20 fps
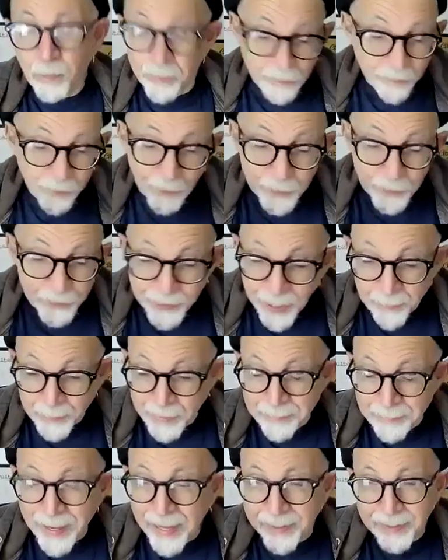well, the first
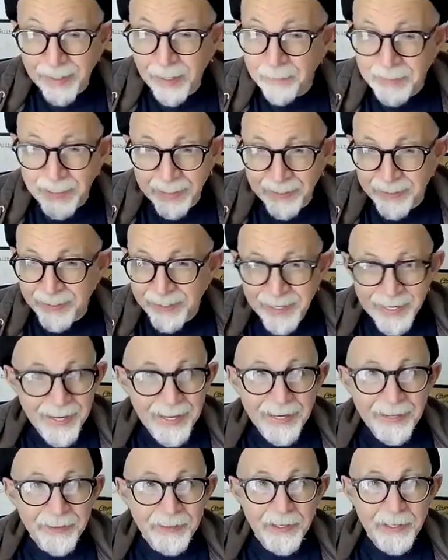time we met, I mean,
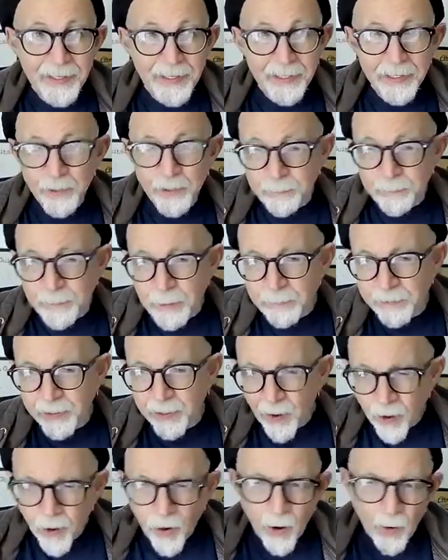
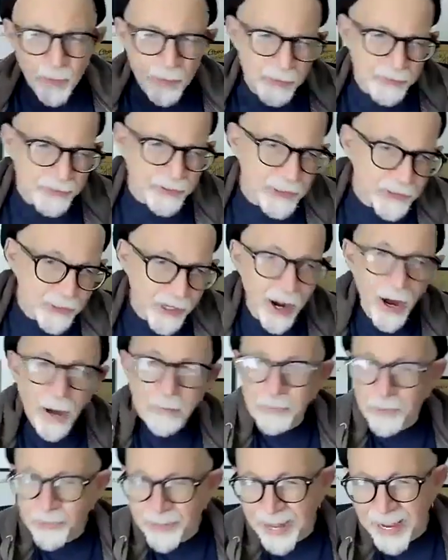people say, oh, he was such a
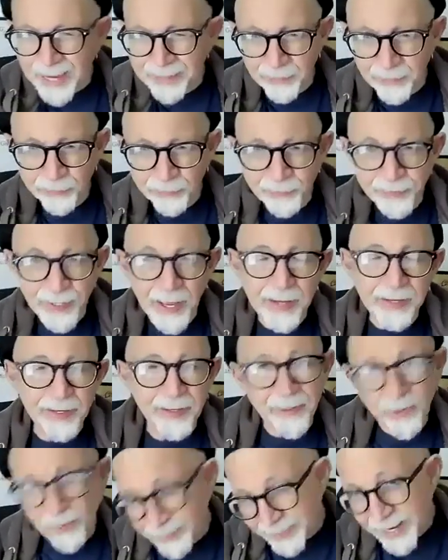humble guy and this and
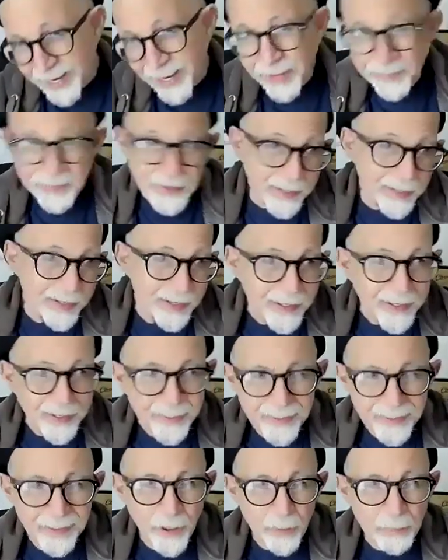that, yeah,
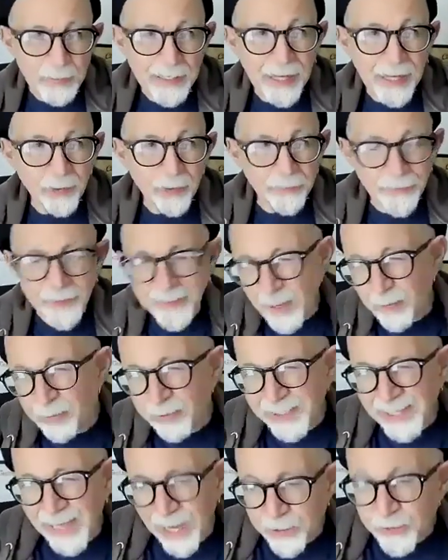but I don't think
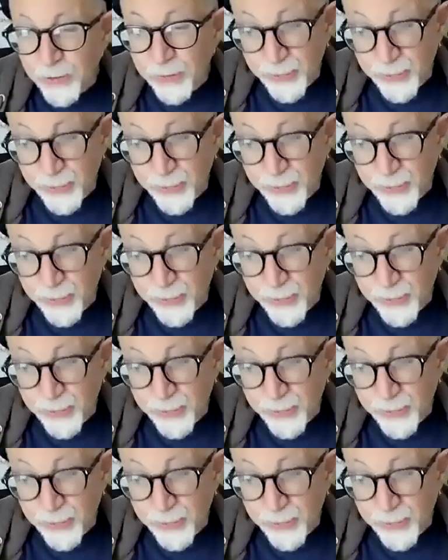they really